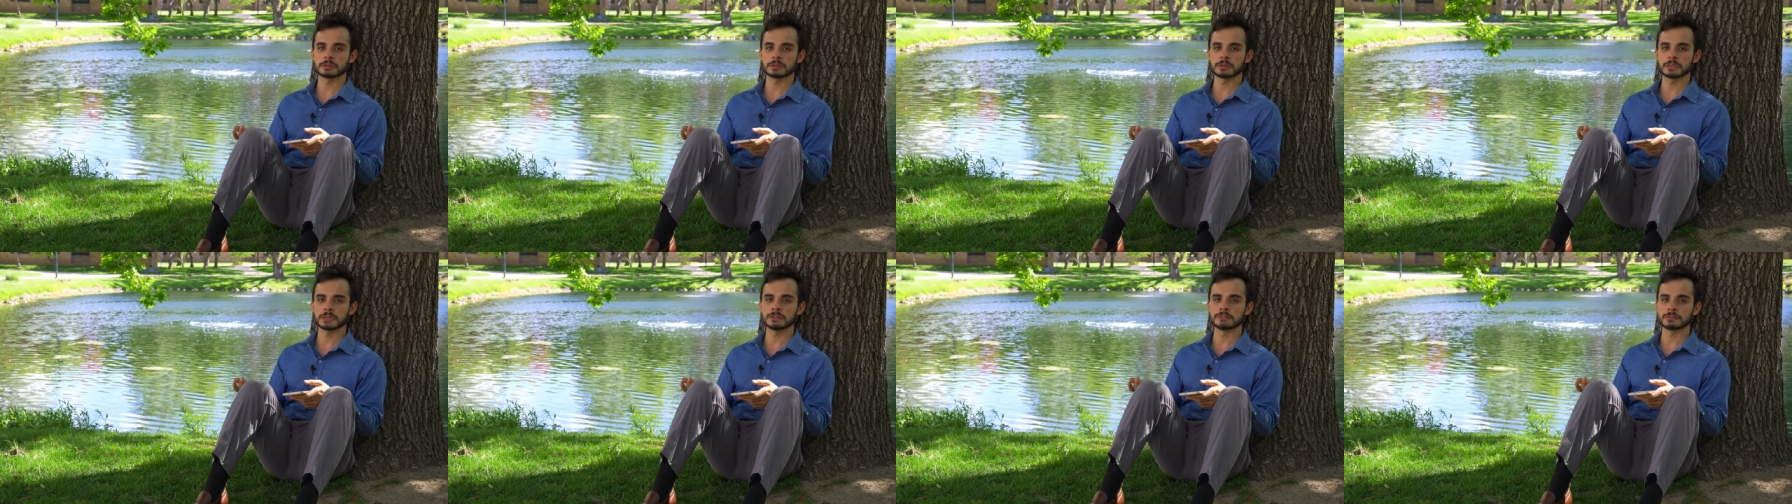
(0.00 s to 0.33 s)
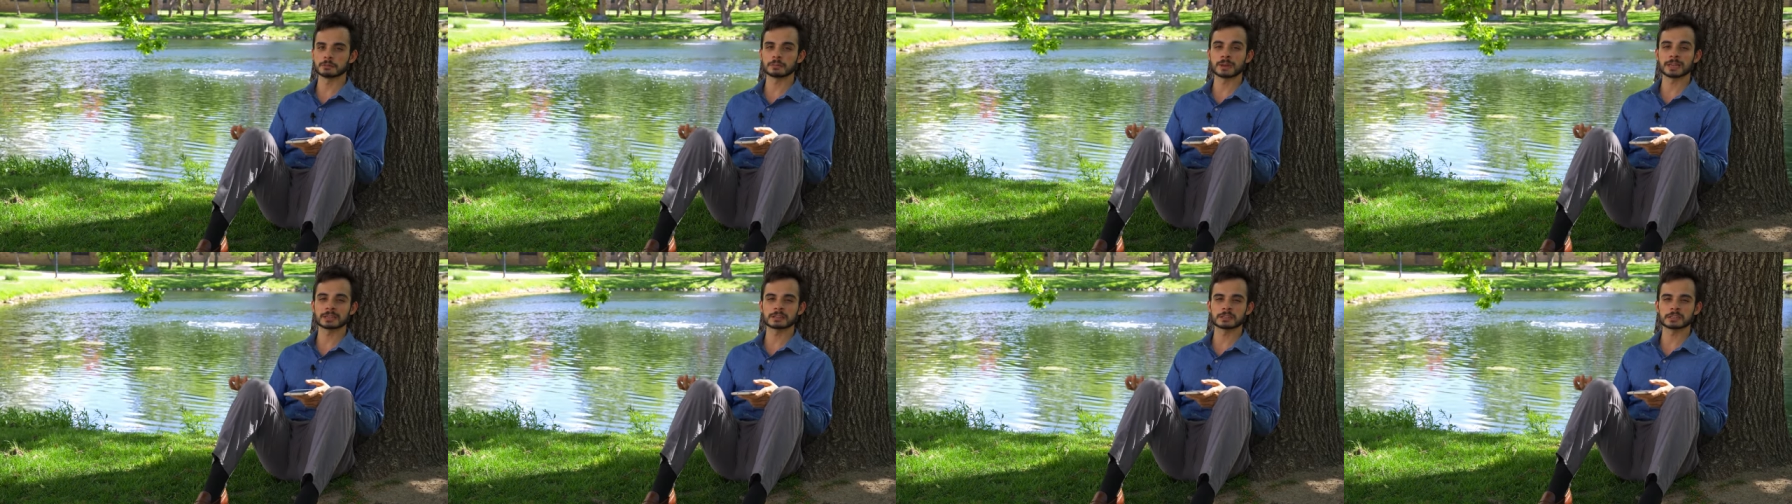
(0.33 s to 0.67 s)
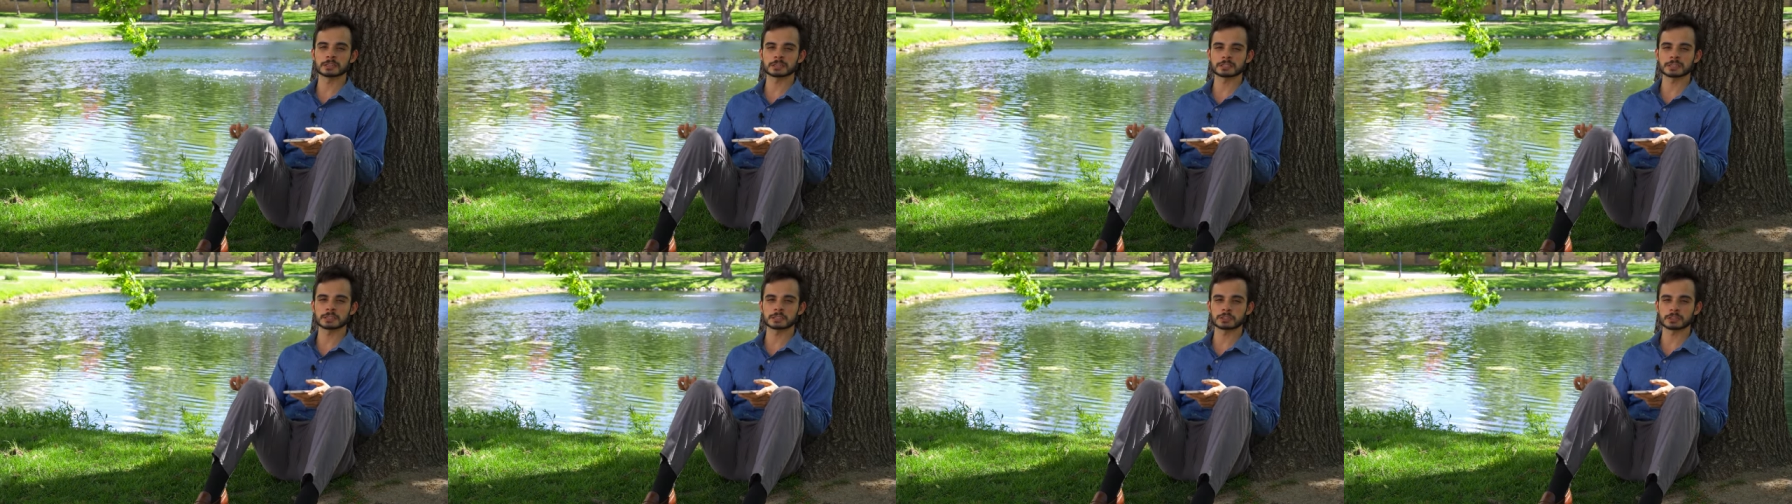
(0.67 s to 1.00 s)
even make the
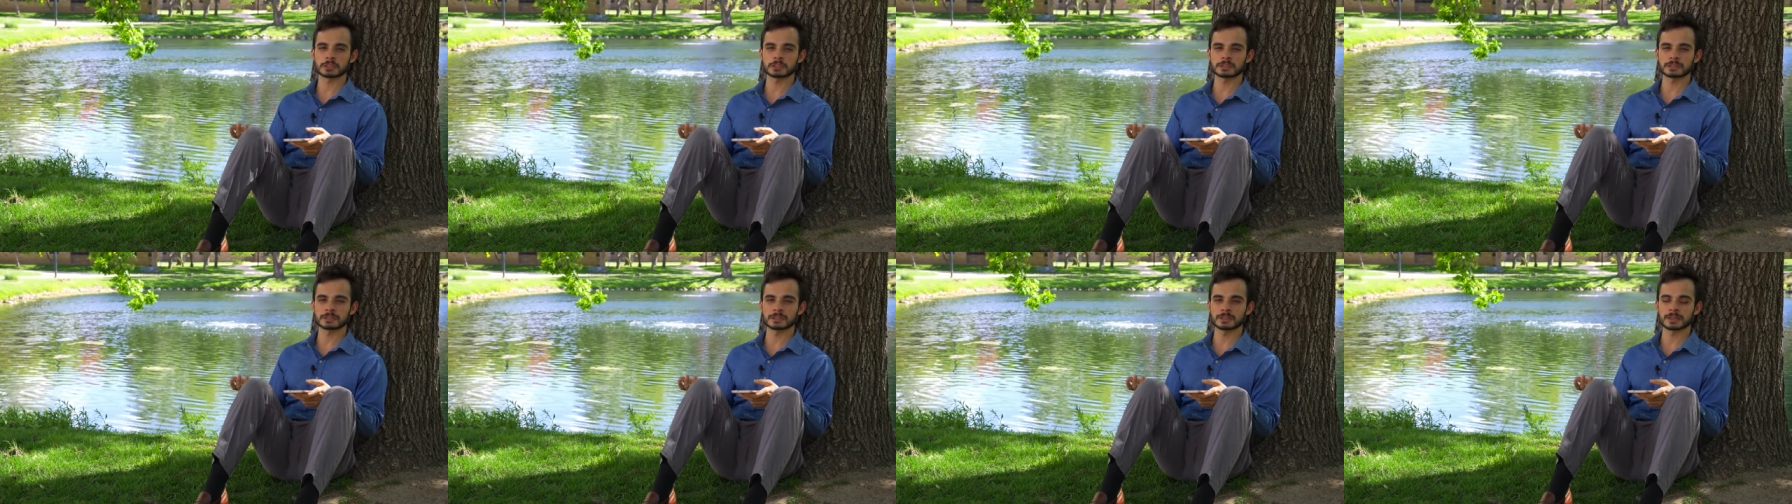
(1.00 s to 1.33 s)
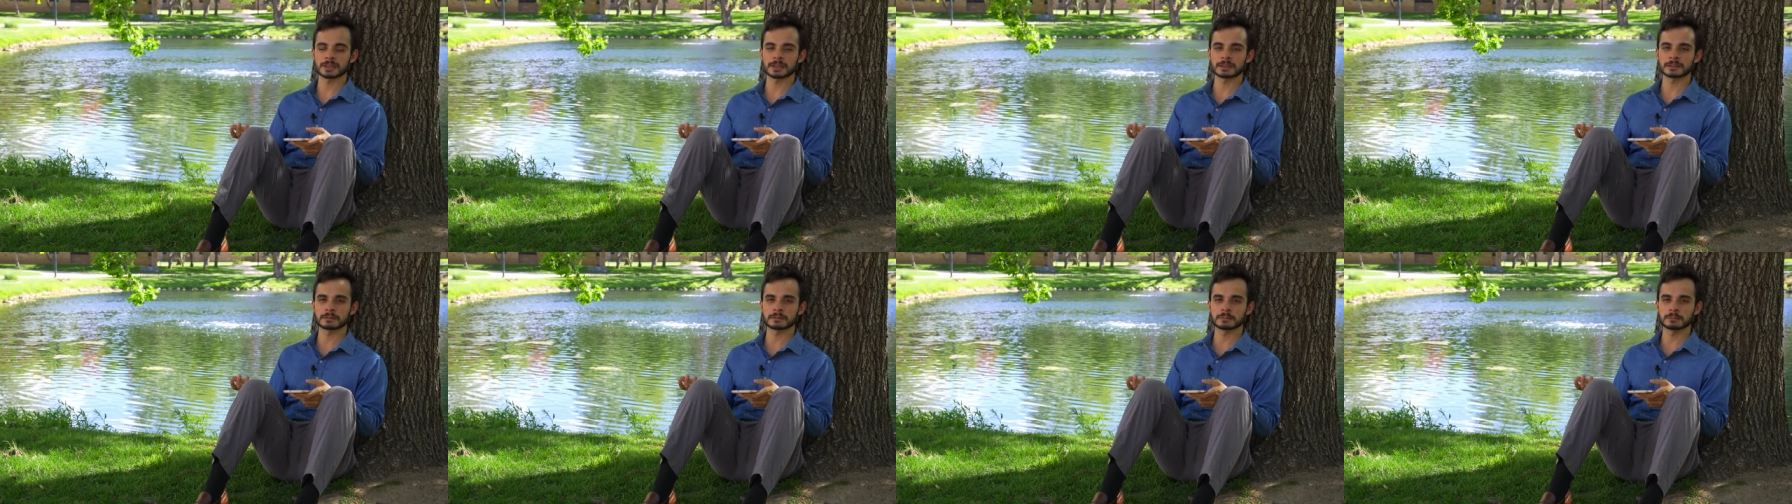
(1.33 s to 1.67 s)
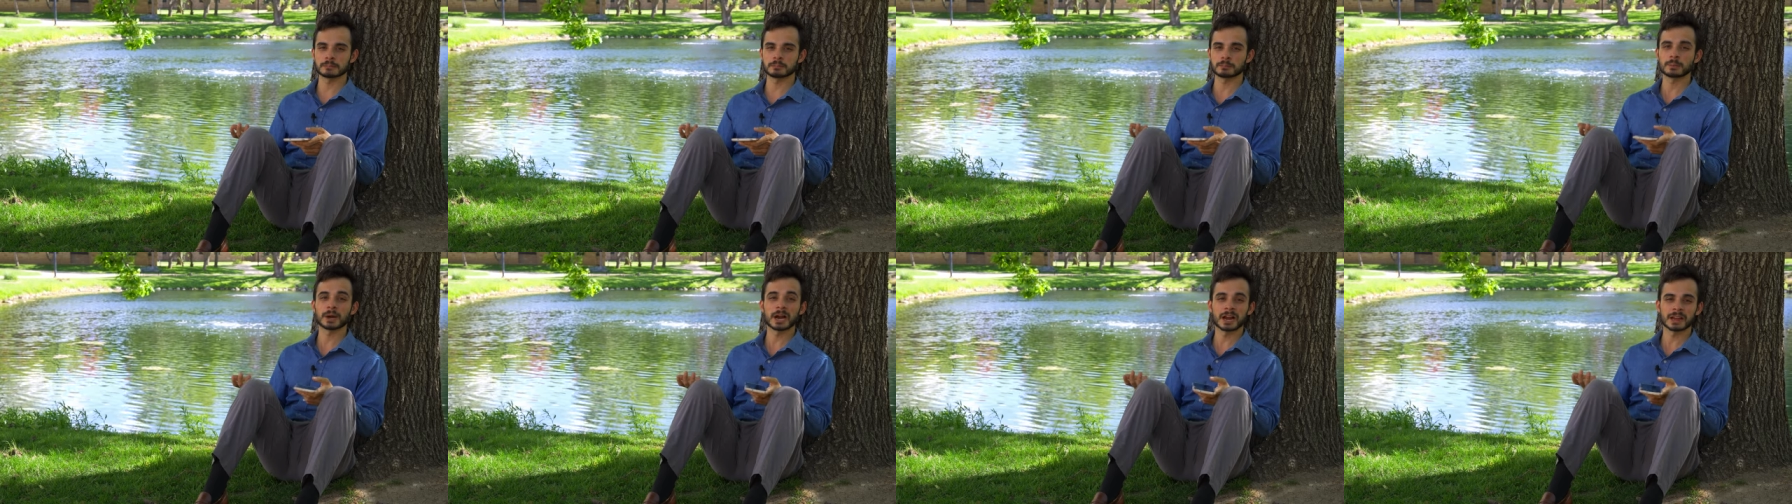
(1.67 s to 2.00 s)
decision to like
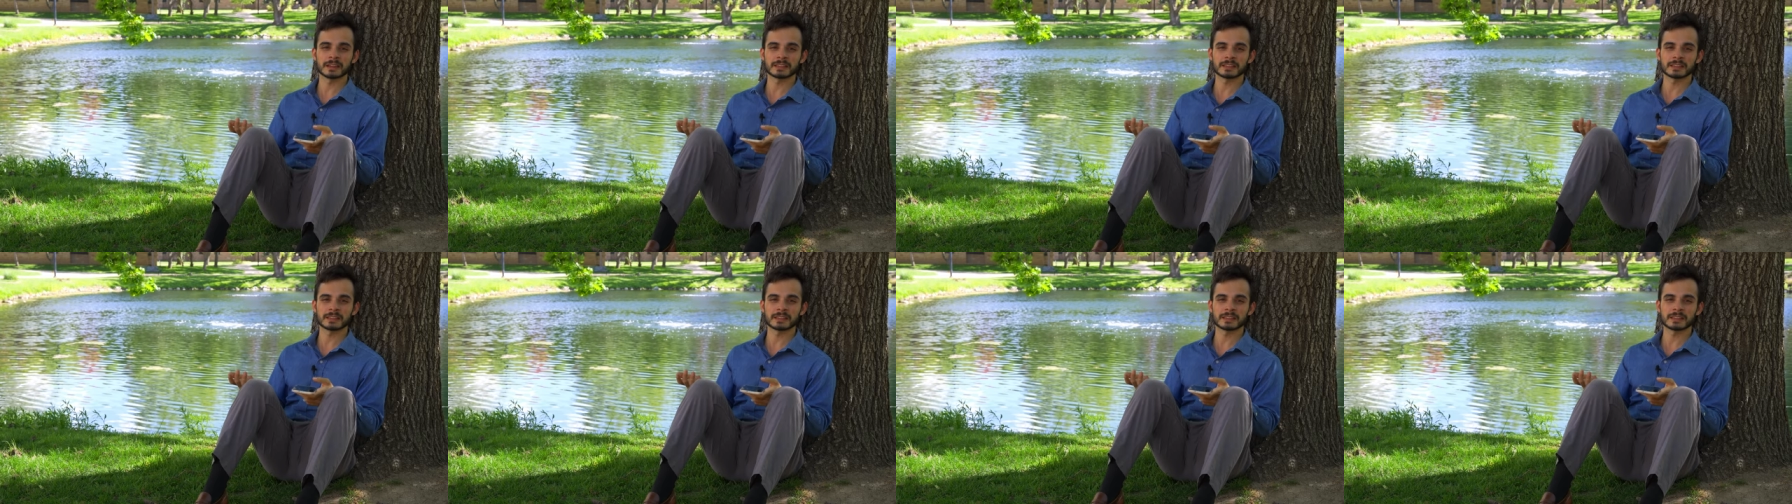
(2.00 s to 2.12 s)
buy